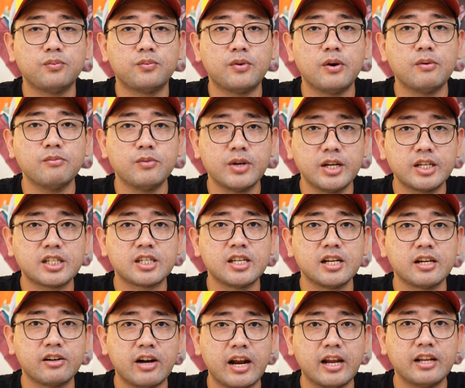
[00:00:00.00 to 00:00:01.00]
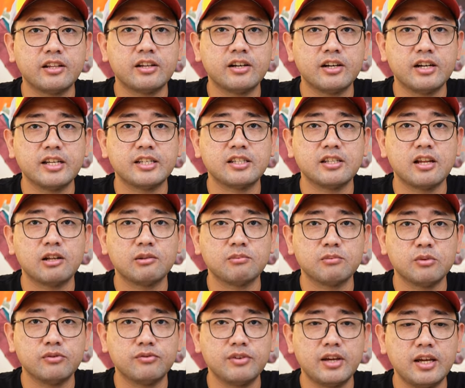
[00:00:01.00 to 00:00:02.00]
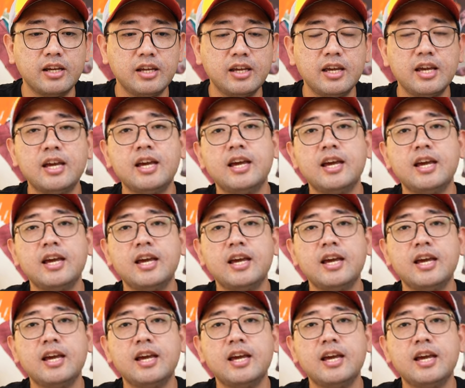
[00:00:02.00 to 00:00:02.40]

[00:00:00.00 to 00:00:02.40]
from which the grinder is not moving.